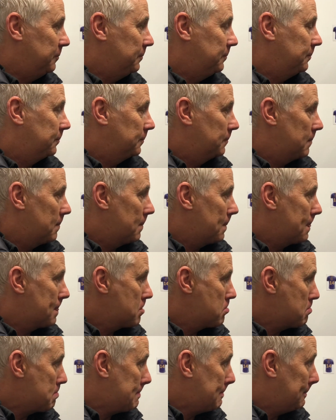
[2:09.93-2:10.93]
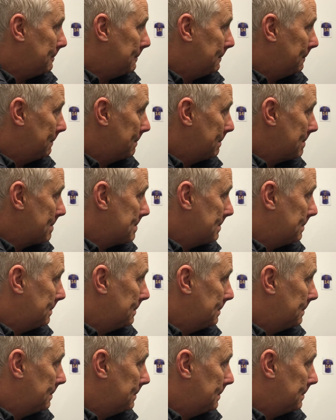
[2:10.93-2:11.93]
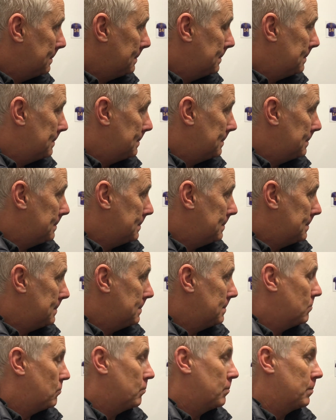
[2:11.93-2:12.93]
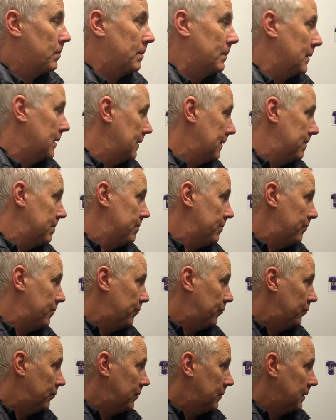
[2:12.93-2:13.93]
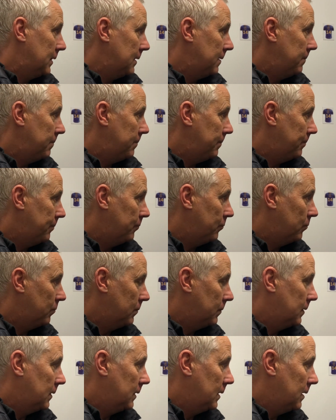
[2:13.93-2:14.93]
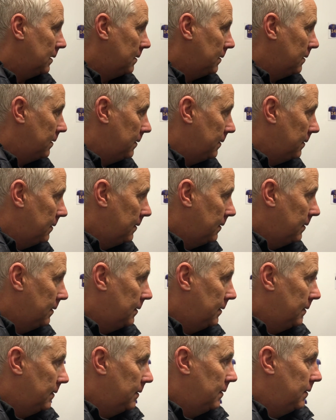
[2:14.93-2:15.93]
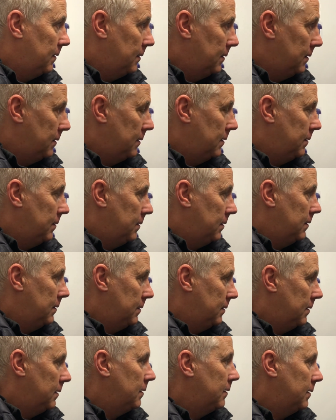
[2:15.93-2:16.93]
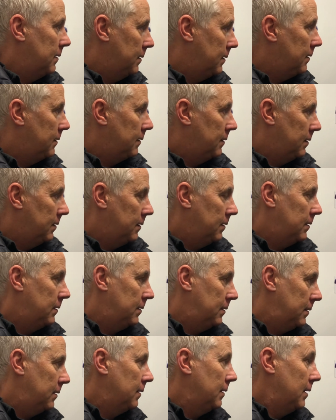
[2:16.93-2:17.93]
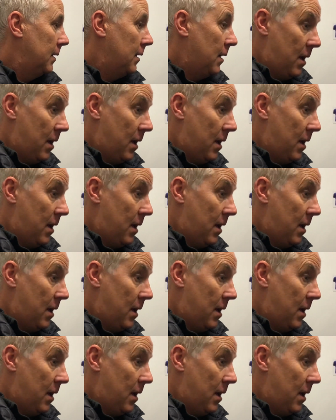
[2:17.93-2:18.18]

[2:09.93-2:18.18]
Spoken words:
You certainly weren't frightened to go all out attack. I mean, was that the plan? The longer the half went on, were you prepared just to throw everything at it?